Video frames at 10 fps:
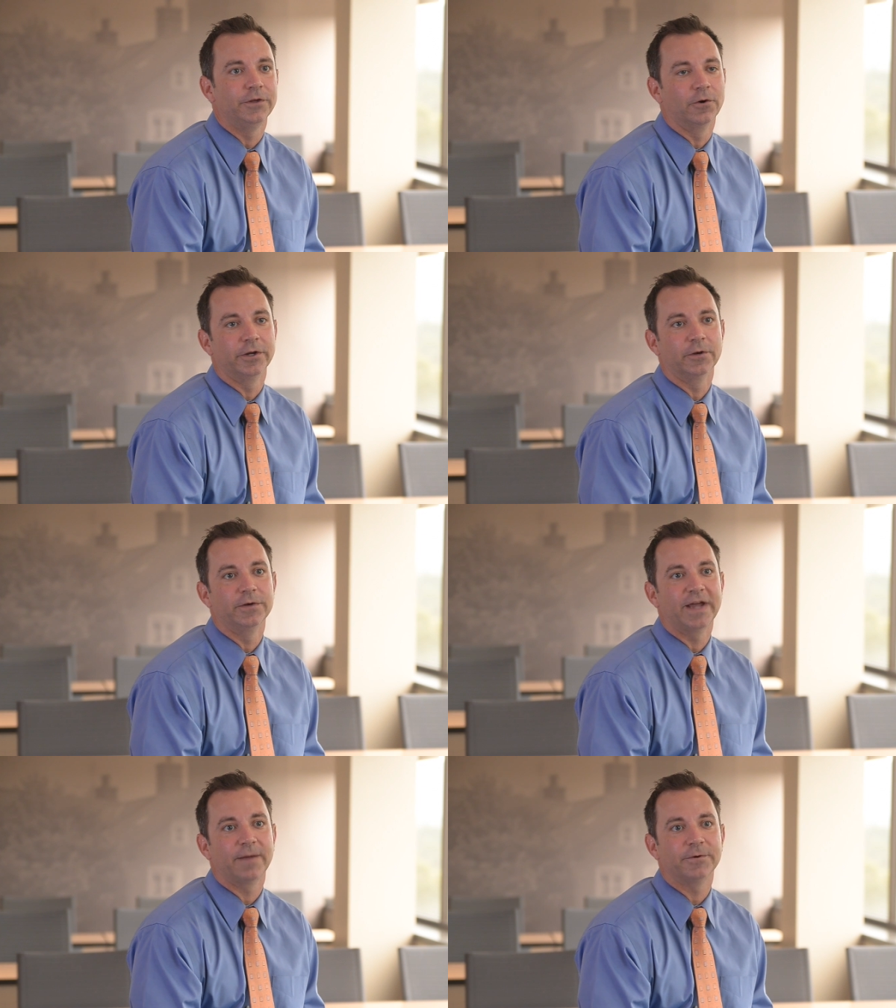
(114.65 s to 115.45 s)
The
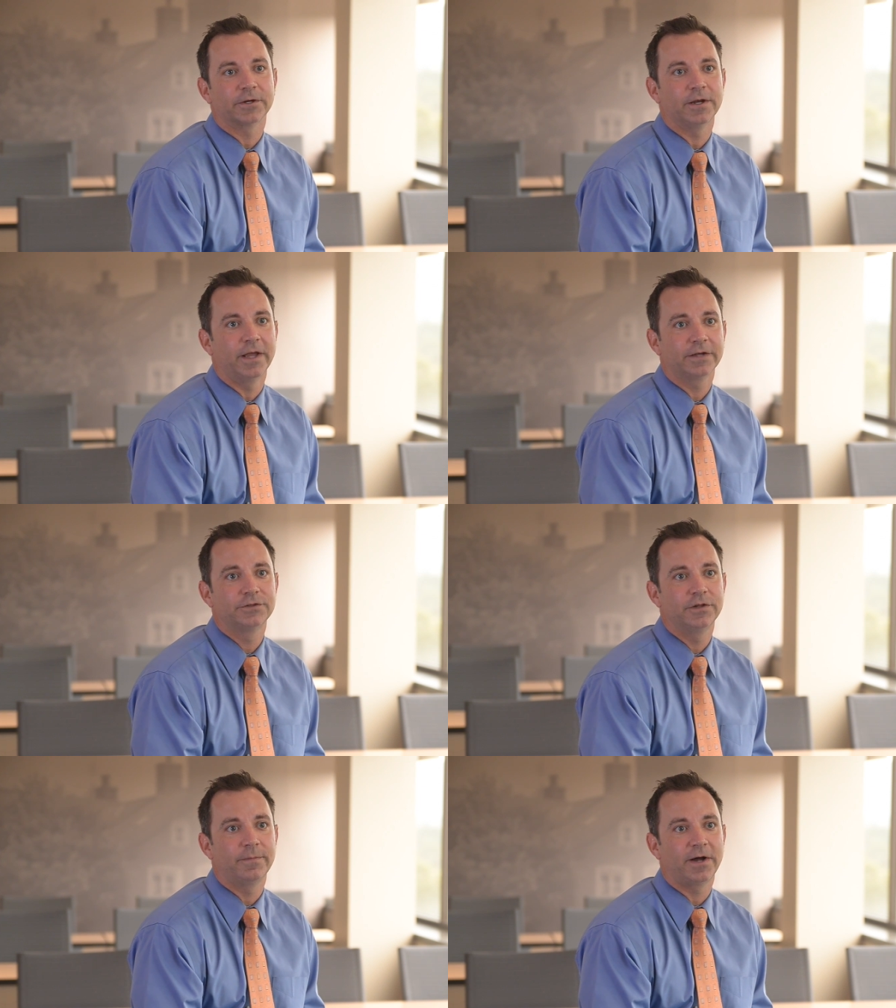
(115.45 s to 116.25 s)
audio adapter
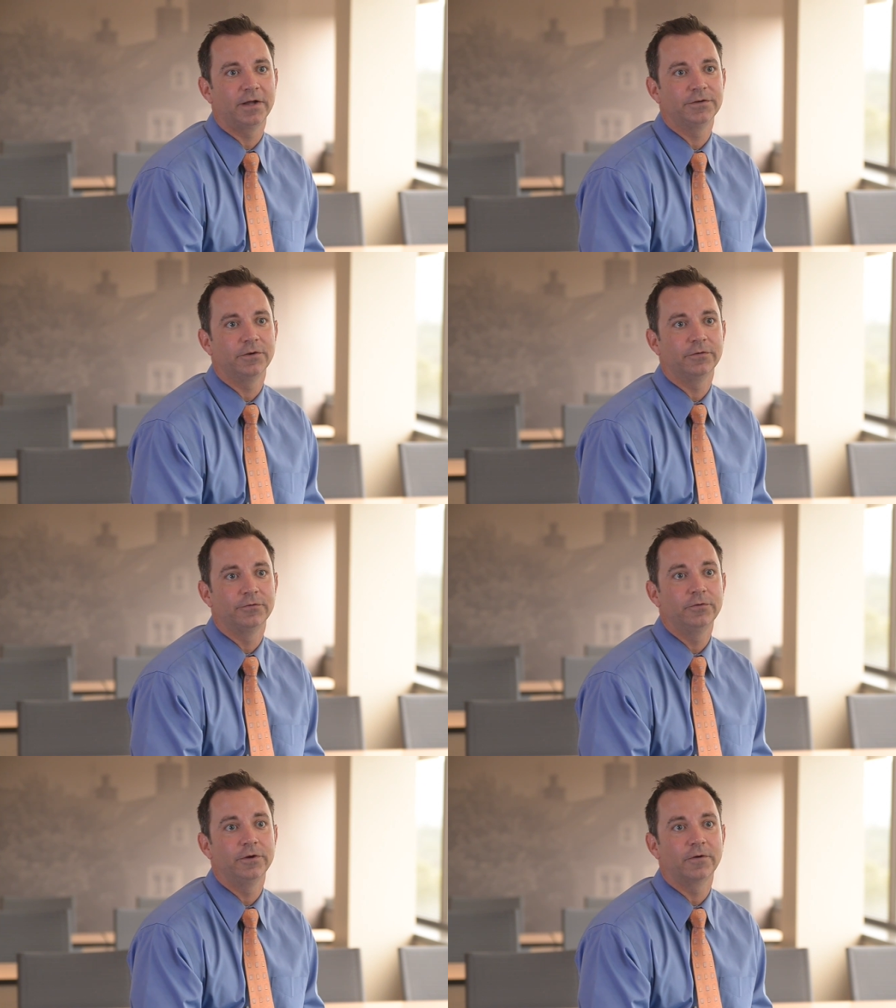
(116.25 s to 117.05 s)
connects to the Ponto
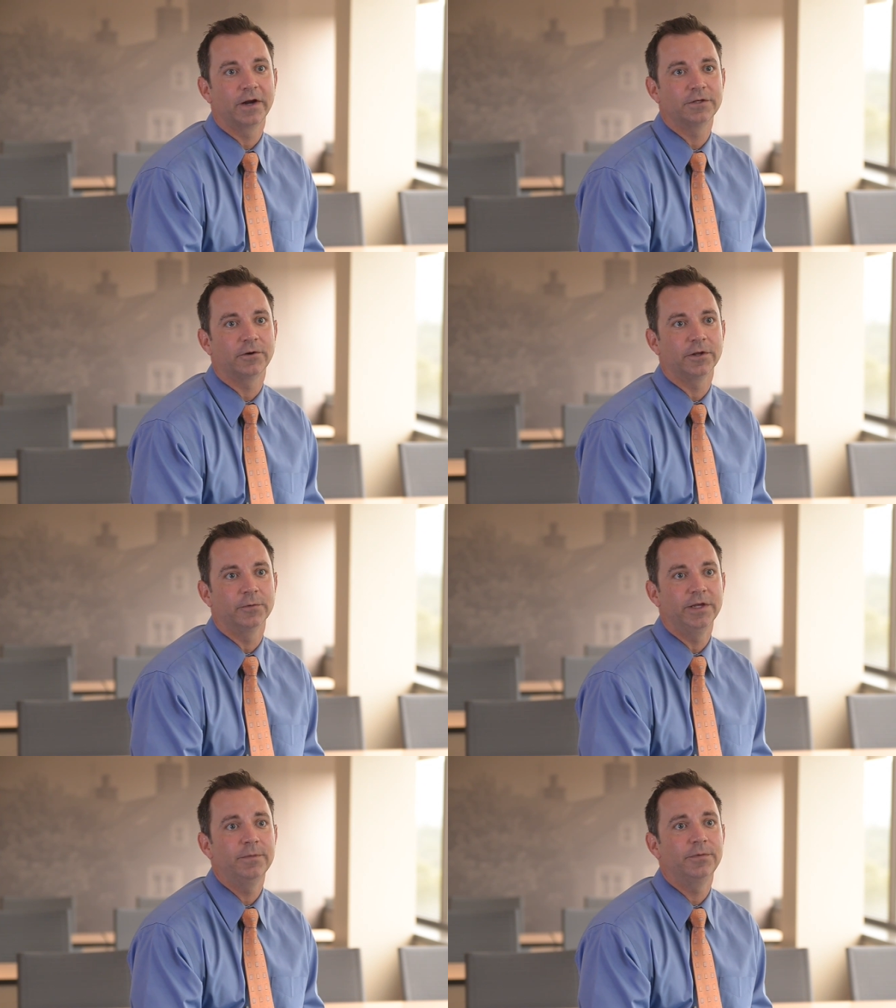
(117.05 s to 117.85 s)
through the direct
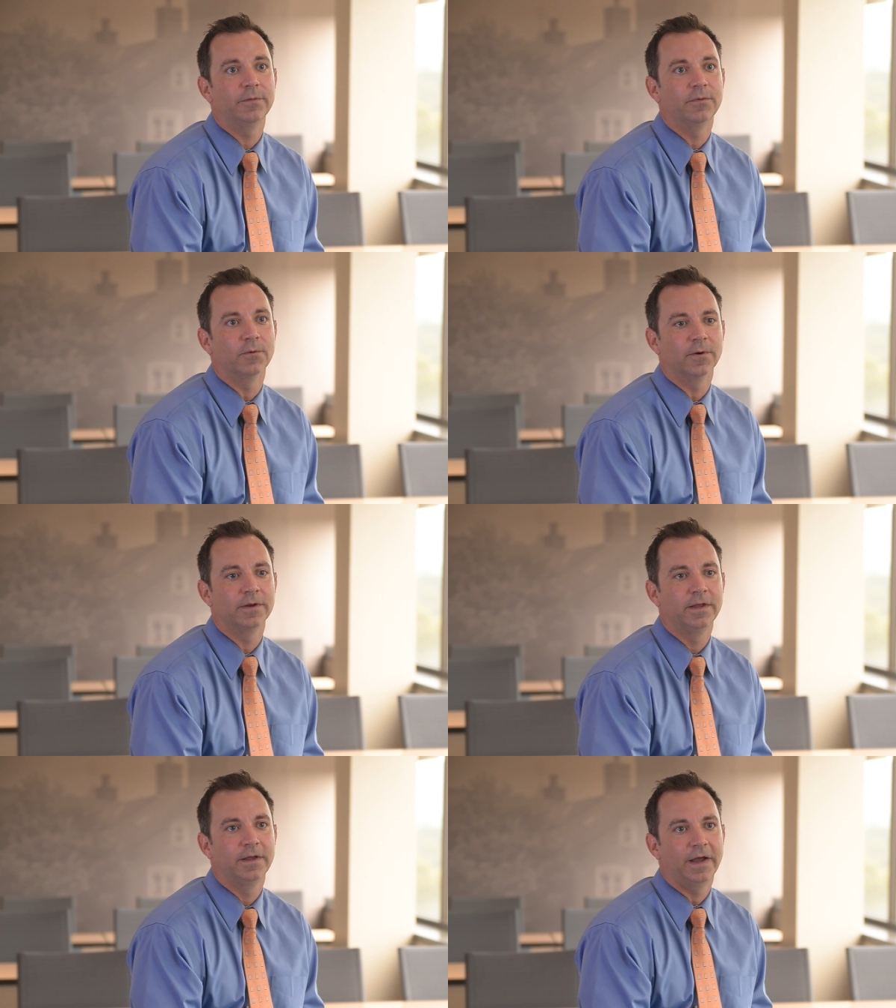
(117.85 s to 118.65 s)
audio input
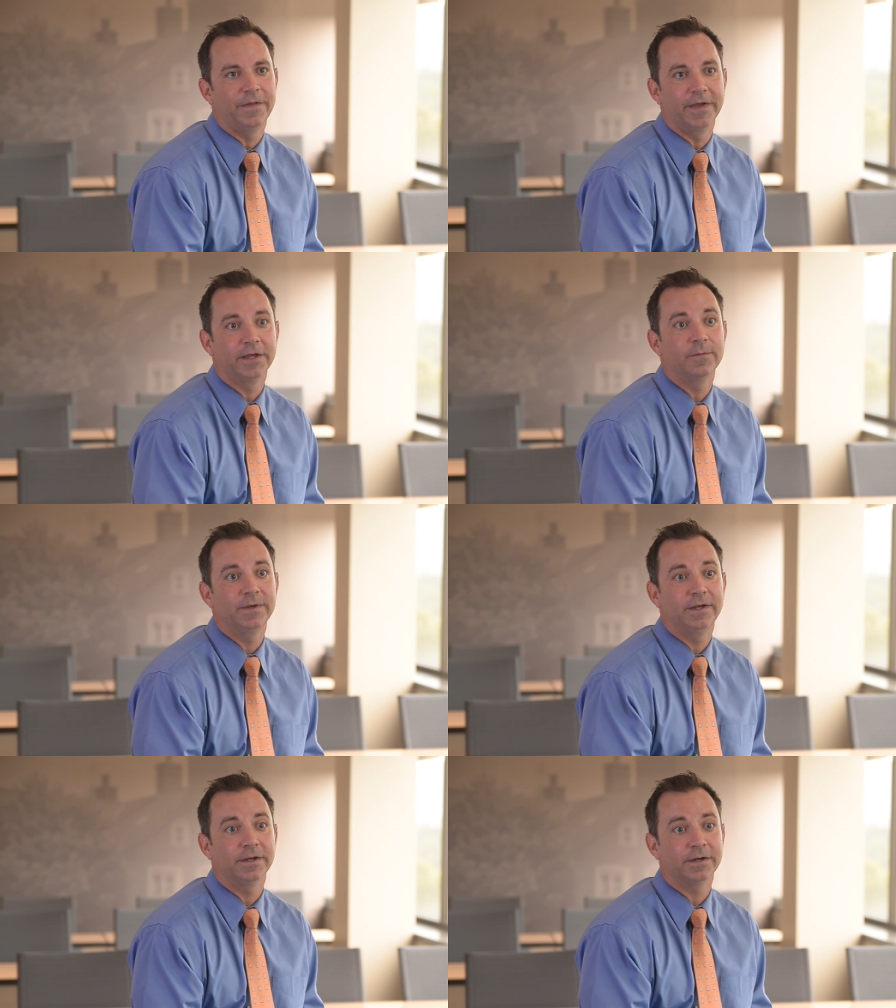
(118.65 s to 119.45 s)
port and then
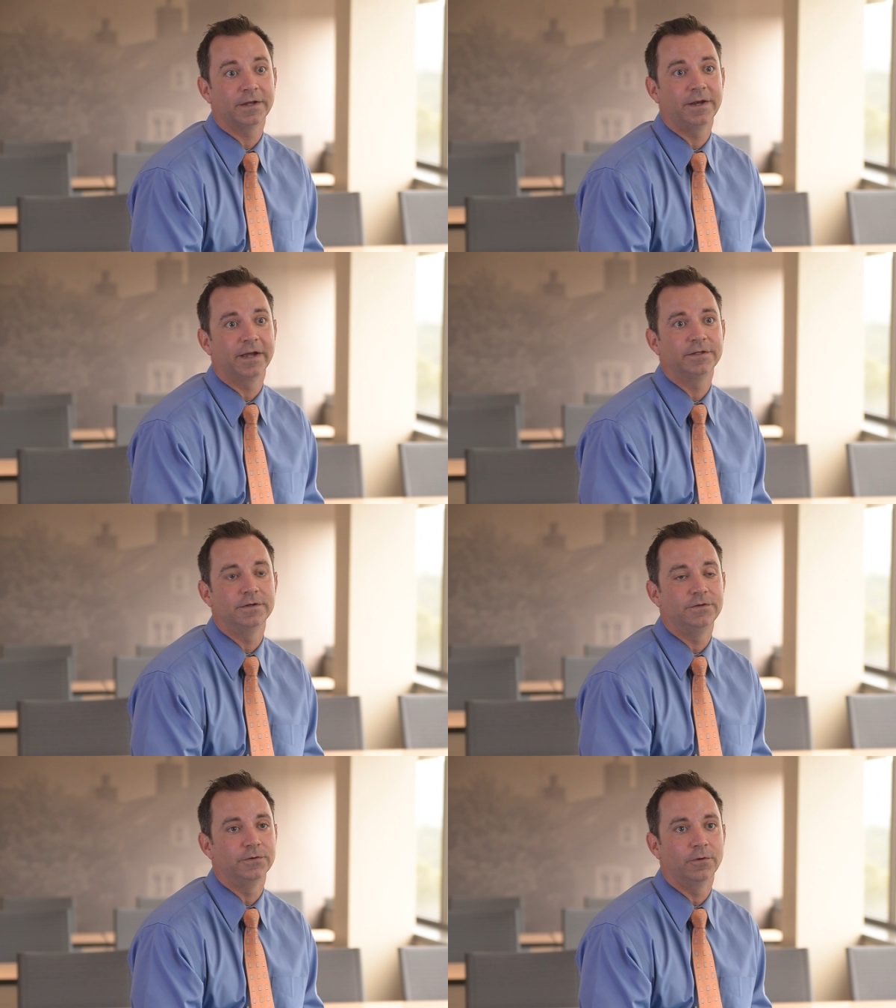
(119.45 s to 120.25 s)
can be
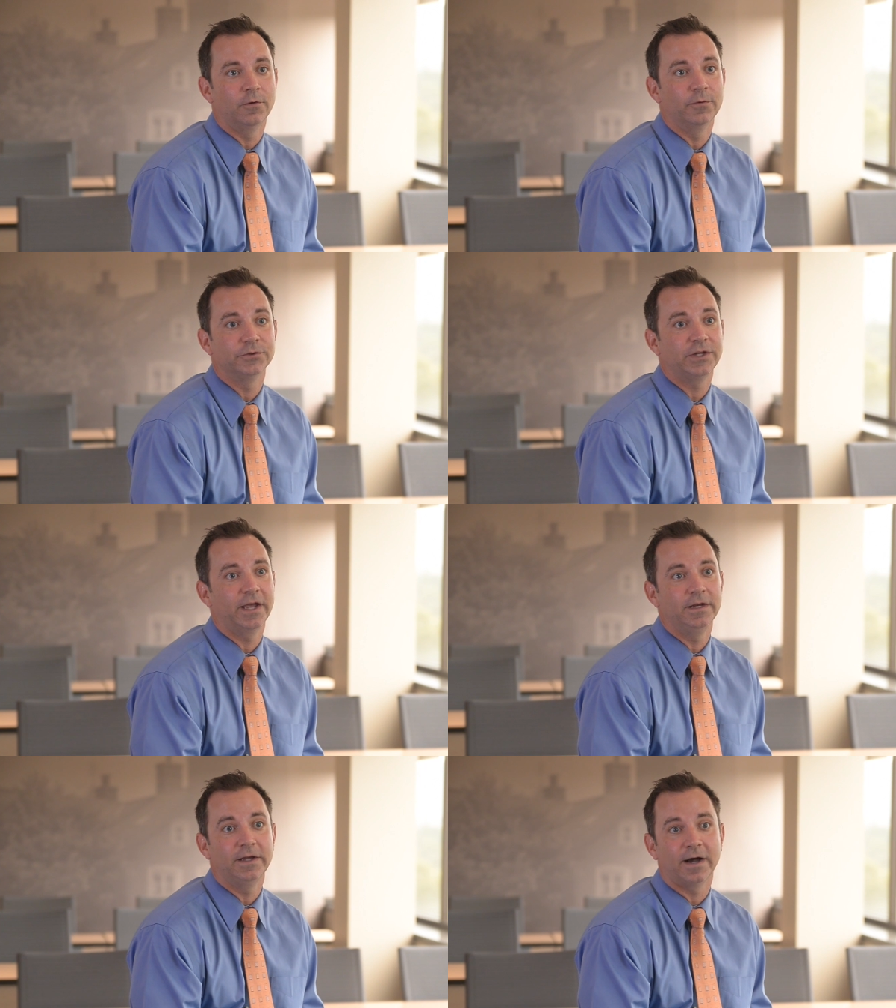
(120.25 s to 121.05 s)
connected to almost
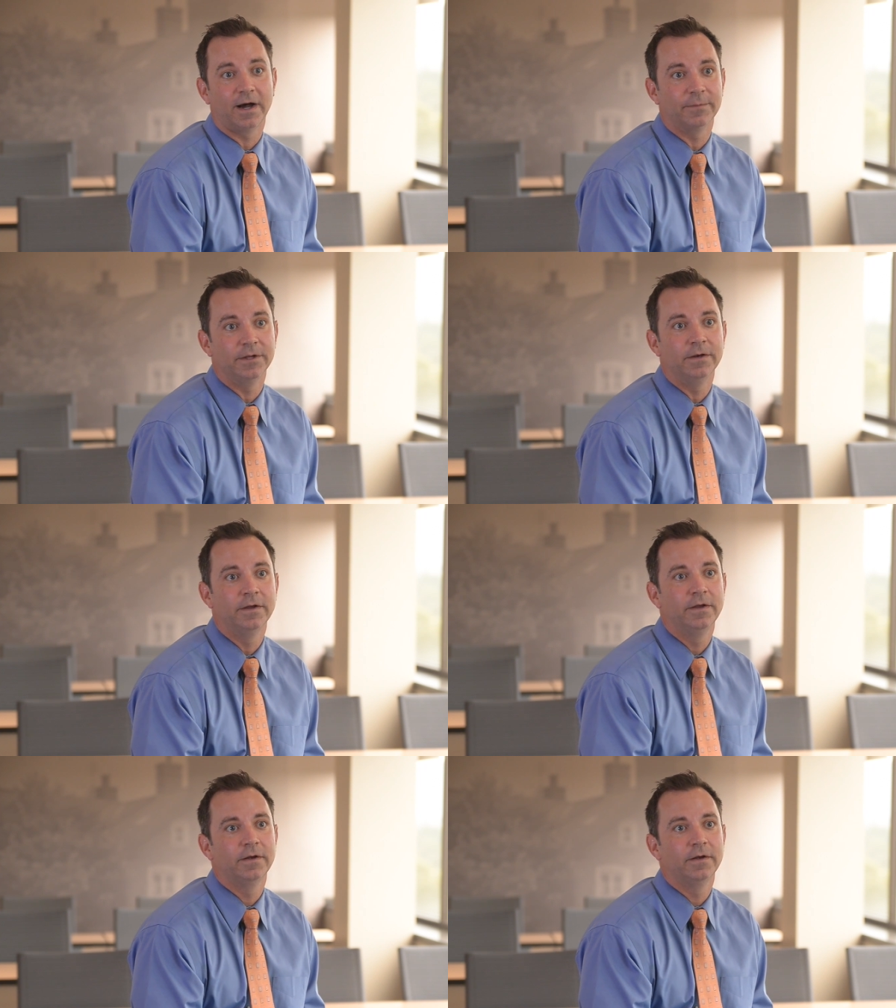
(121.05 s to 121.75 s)
any common